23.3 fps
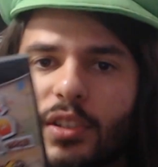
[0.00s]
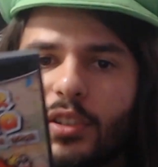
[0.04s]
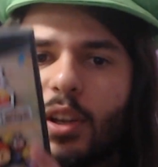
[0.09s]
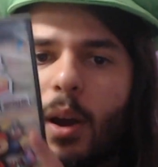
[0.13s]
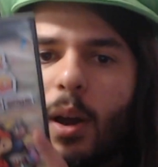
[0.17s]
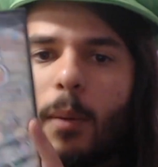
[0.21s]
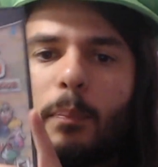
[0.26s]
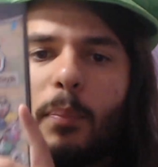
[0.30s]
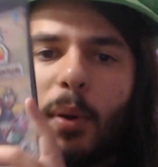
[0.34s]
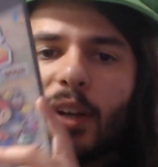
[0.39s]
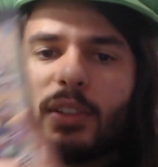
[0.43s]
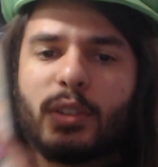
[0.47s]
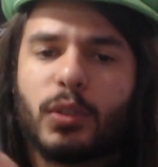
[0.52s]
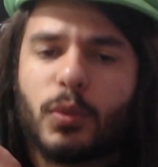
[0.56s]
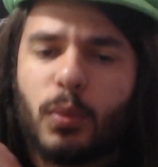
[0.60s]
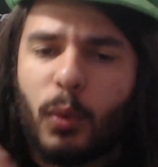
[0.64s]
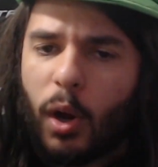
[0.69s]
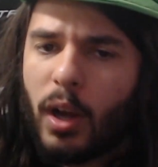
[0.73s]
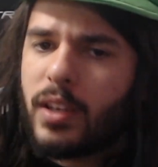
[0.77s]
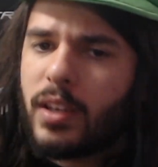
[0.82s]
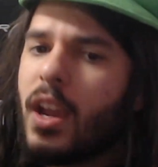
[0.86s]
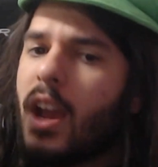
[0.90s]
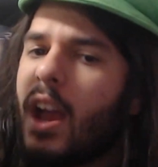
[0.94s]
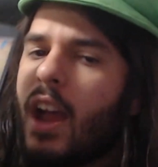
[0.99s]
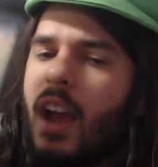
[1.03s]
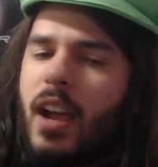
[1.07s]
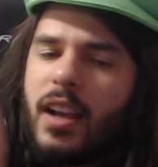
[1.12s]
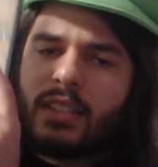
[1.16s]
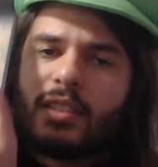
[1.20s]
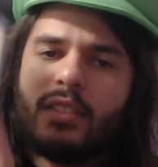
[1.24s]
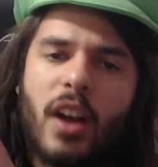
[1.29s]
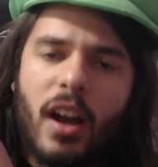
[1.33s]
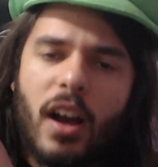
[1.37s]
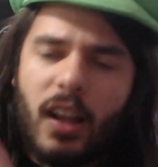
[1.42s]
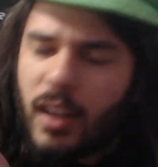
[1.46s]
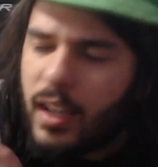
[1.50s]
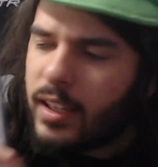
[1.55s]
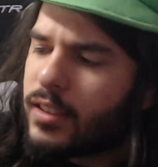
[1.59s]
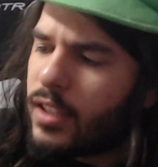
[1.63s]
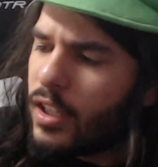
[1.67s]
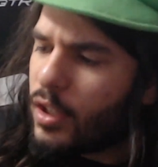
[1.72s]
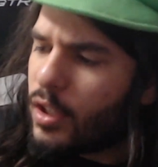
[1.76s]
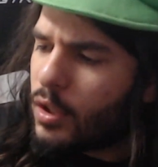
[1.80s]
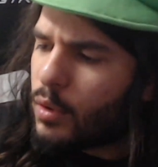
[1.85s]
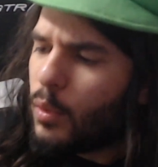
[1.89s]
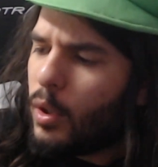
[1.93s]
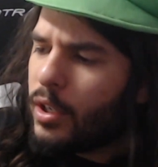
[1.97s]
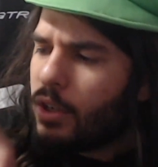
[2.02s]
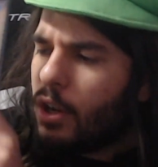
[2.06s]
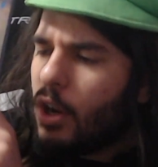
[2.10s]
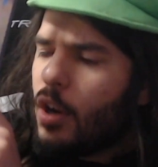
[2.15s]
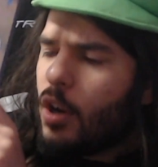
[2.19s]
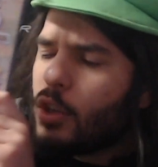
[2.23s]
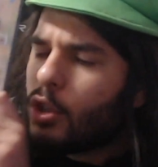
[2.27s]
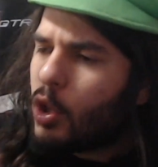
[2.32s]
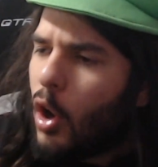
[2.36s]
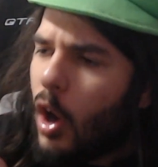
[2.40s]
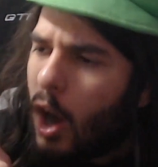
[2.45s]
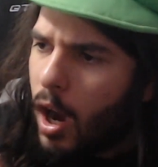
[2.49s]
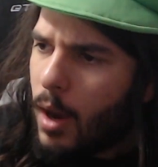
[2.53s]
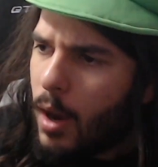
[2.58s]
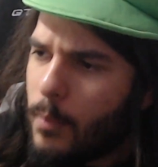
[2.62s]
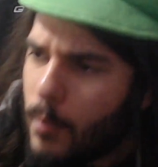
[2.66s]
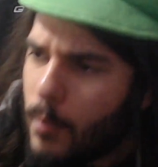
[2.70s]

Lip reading: the best one. It's not like this one, so I'm